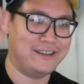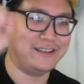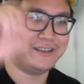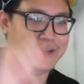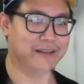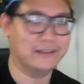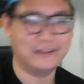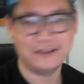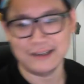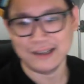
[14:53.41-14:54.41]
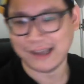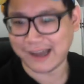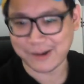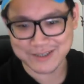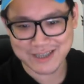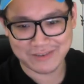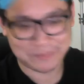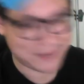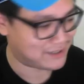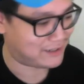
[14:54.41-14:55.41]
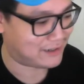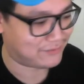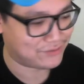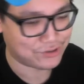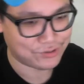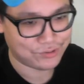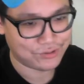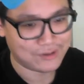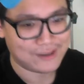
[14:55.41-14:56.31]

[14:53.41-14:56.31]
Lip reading: in the middle. I was never patient enough to